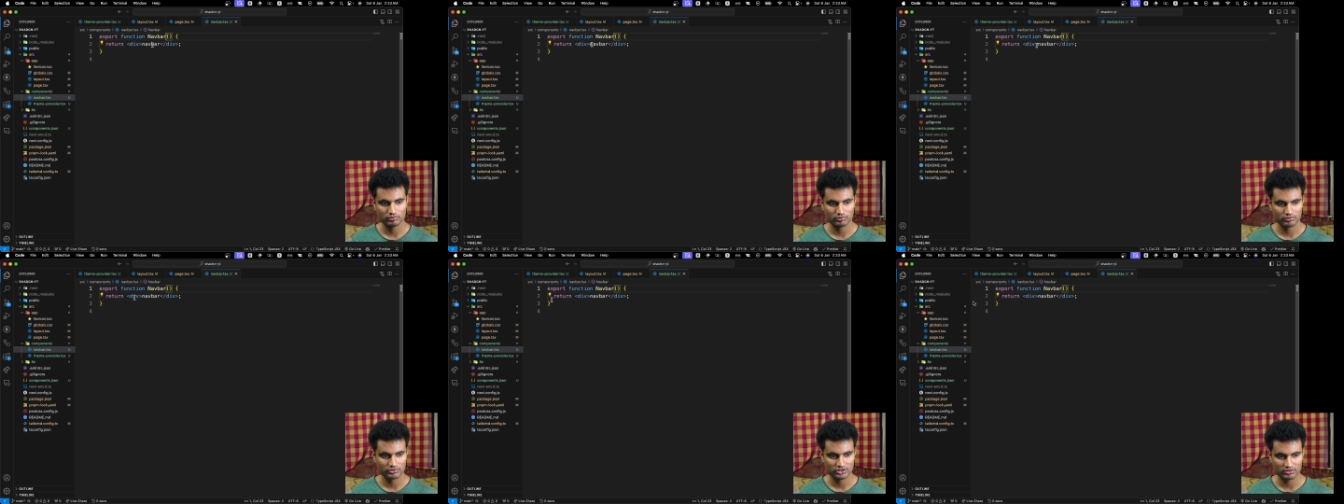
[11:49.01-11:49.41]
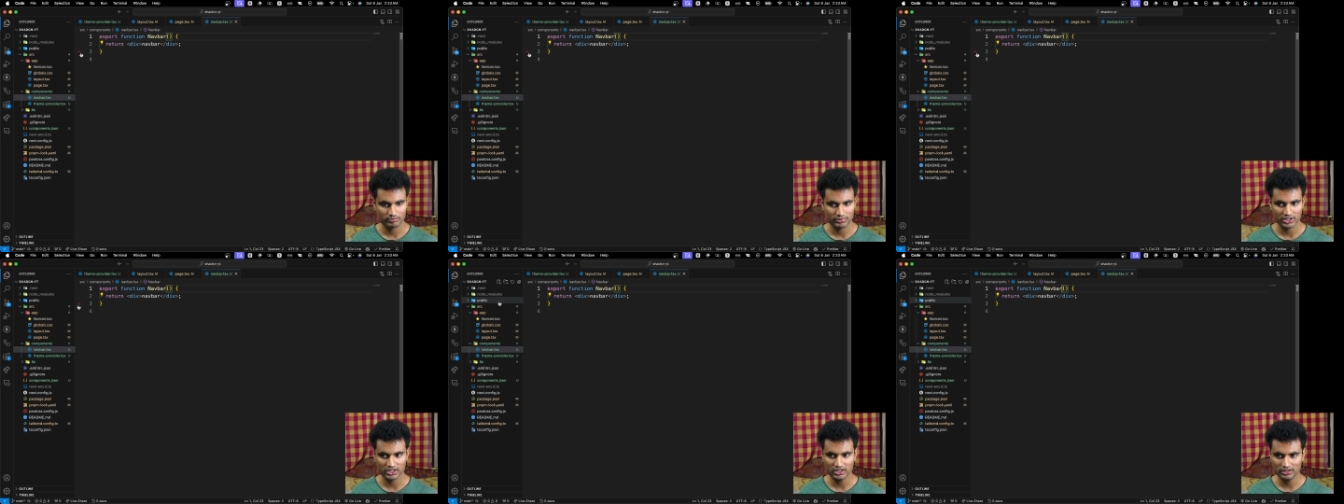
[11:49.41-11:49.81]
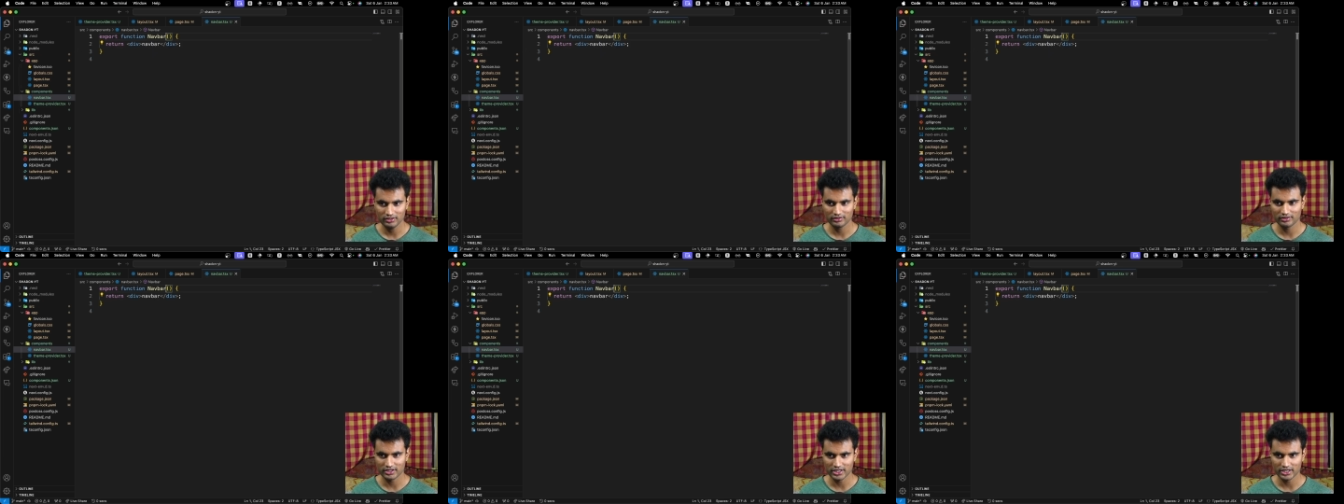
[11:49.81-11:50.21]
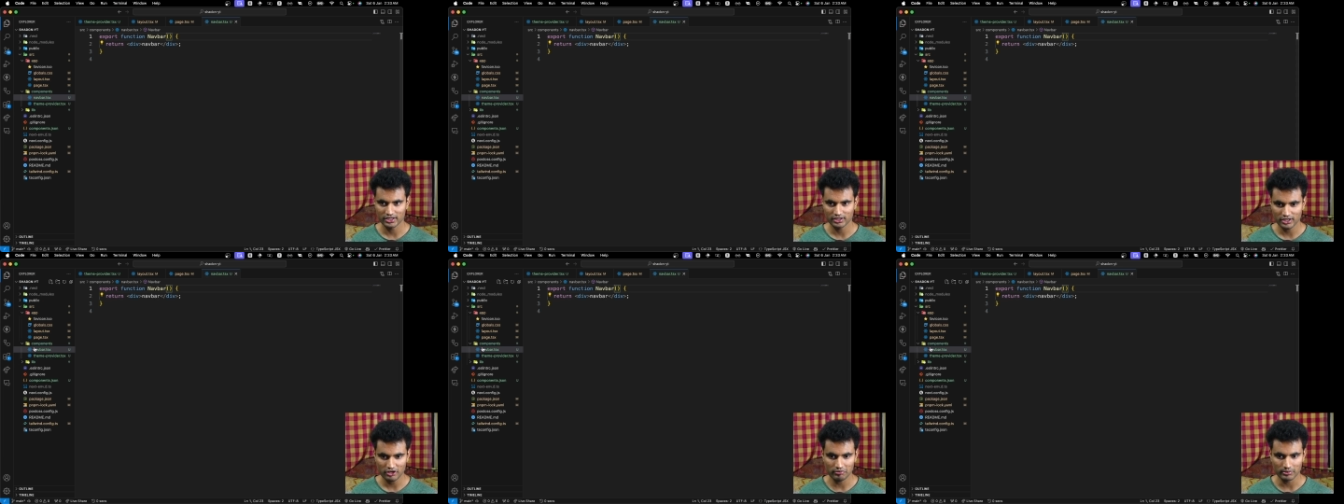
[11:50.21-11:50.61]
simply create a
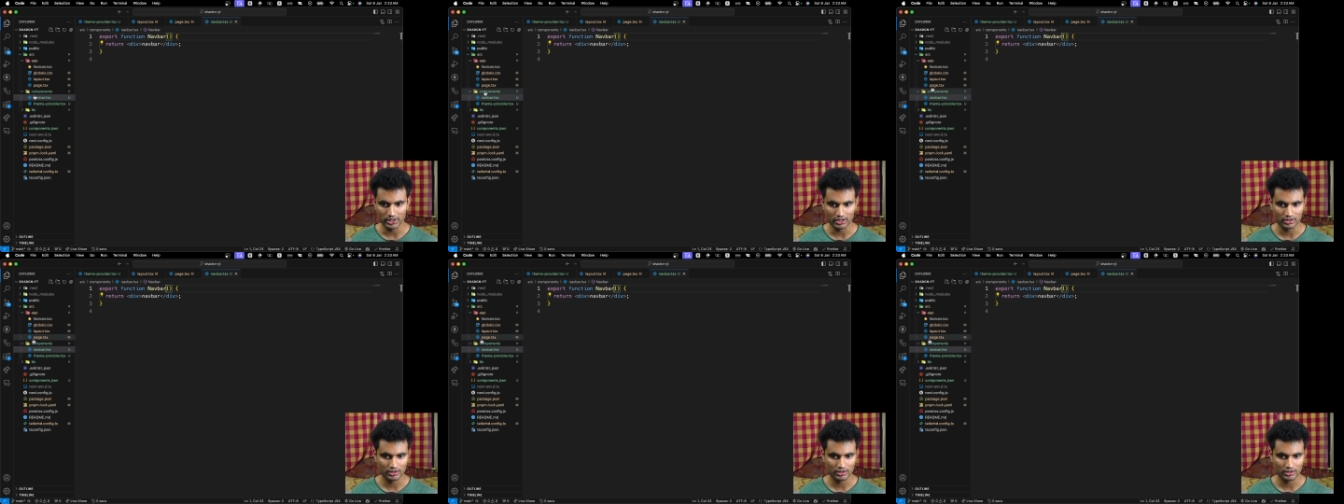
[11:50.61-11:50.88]
navbar.